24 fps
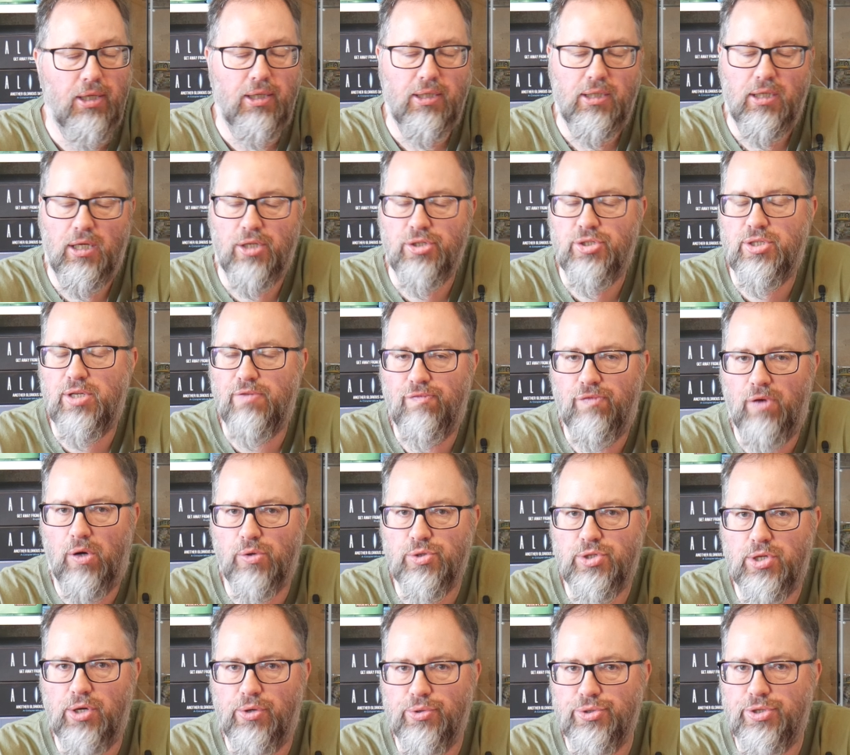I'd seen
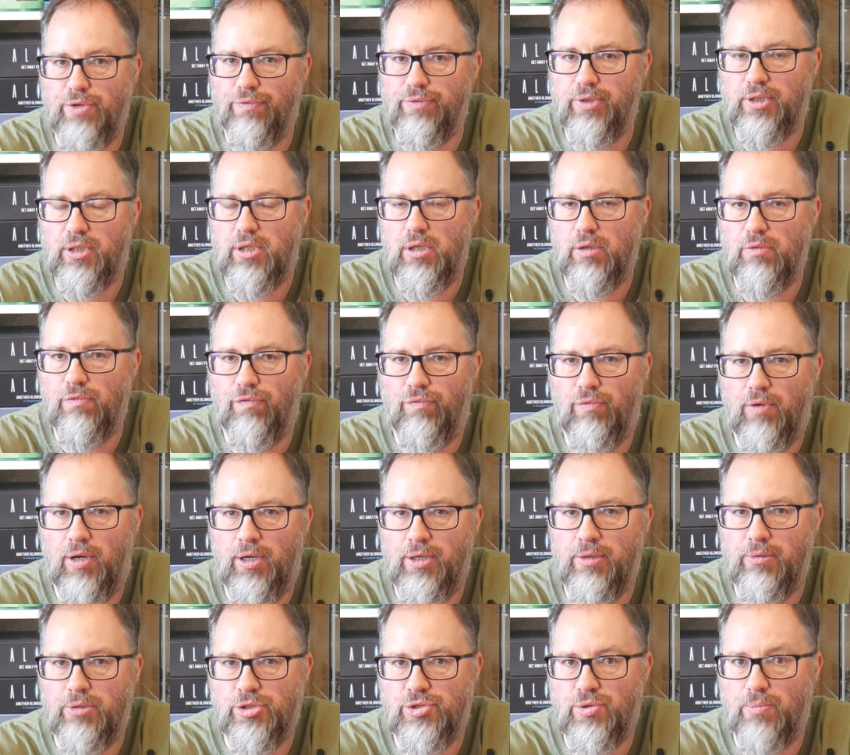photos of the queue,
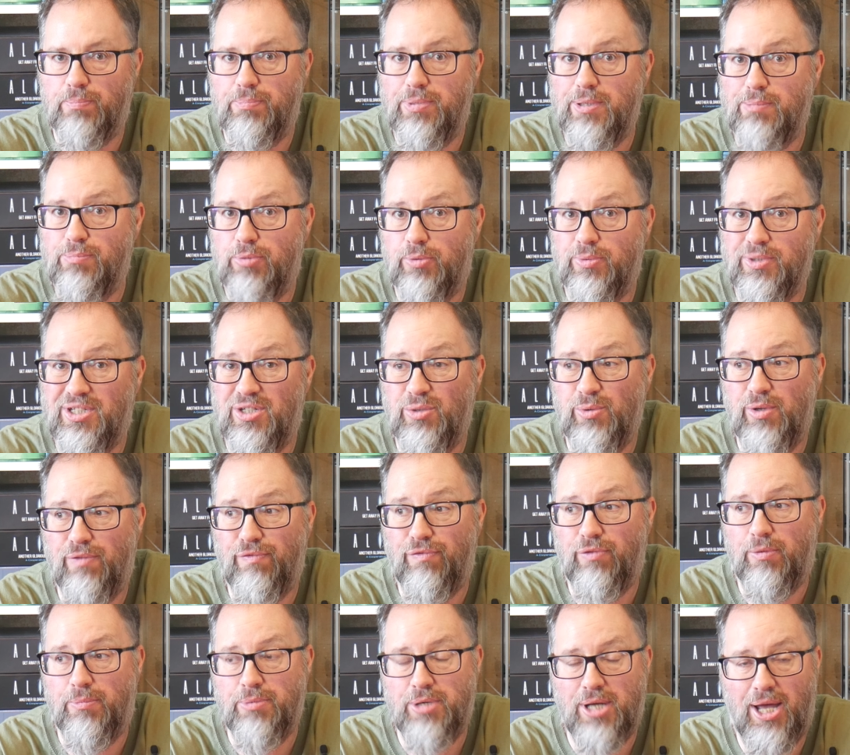and some people were queuing
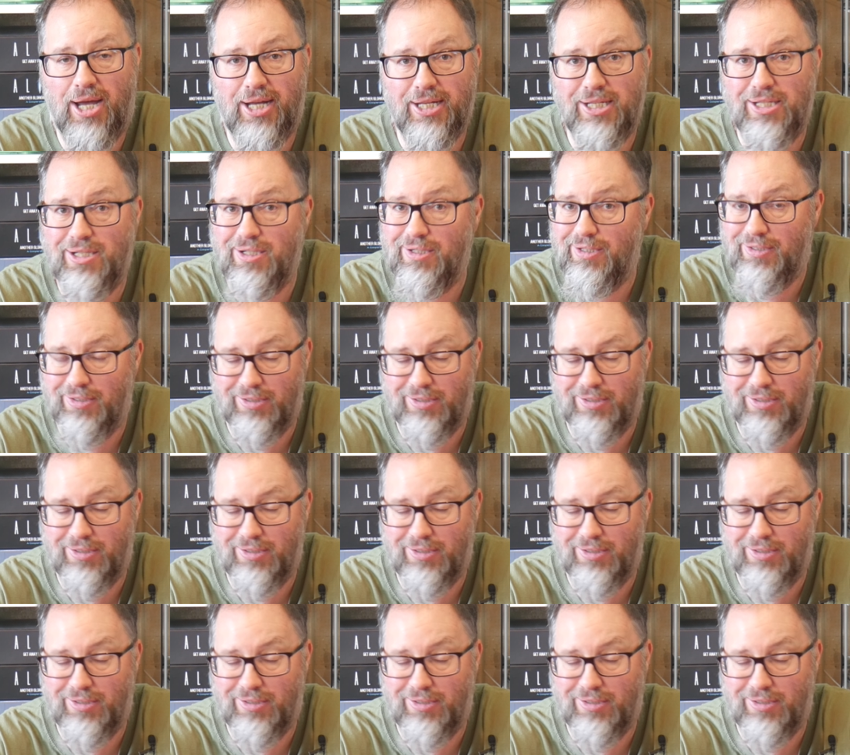from 9.